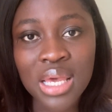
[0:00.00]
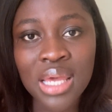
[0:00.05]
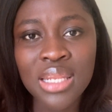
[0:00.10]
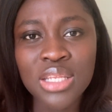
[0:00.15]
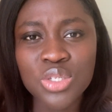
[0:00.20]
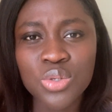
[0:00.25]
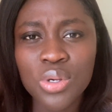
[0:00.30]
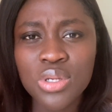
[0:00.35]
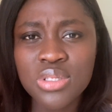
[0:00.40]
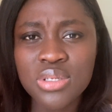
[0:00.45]
and
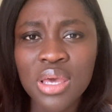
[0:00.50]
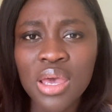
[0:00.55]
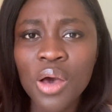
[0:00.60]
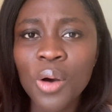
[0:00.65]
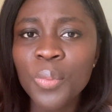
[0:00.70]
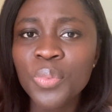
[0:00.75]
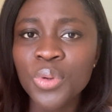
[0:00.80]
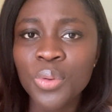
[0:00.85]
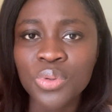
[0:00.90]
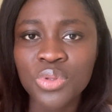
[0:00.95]
it's going to
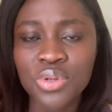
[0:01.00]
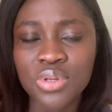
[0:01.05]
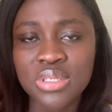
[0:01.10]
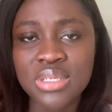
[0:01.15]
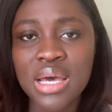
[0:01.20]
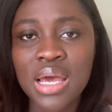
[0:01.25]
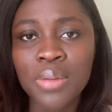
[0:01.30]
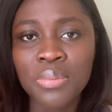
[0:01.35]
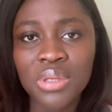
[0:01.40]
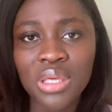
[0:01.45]
help you with your
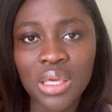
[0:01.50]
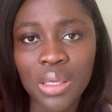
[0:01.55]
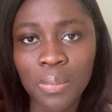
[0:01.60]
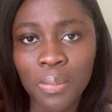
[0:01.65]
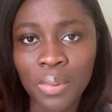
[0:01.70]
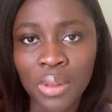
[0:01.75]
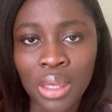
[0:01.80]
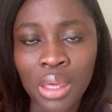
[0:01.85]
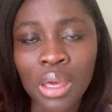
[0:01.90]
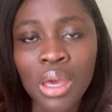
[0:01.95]

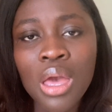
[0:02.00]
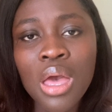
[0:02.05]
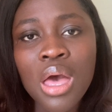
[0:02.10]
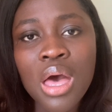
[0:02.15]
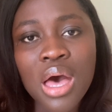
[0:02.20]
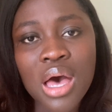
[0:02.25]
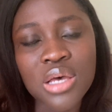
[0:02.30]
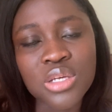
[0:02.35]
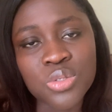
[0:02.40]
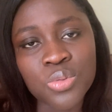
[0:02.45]
timekeeping
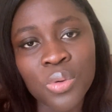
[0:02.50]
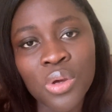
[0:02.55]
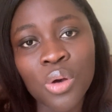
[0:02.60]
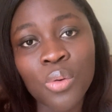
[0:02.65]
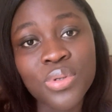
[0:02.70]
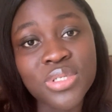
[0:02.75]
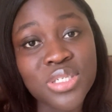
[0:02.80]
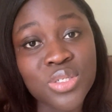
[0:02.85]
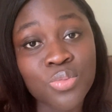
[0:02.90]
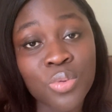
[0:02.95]
as well,
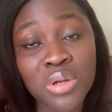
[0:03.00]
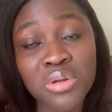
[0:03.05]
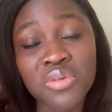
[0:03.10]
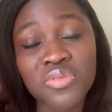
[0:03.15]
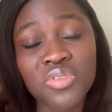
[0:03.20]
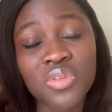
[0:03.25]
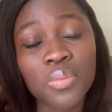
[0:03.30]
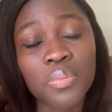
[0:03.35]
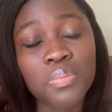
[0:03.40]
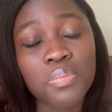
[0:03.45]
which is one
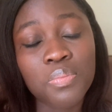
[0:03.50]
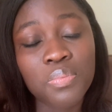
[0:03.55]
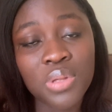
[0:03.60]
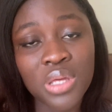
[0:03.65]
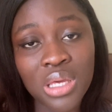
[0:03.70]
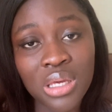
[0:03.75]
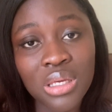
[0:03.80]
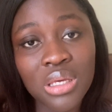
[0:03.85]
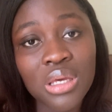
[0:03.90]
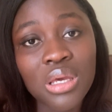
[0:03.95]
of the
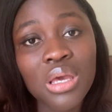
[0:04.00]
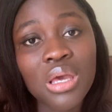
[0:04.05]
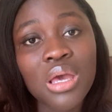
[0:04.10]
big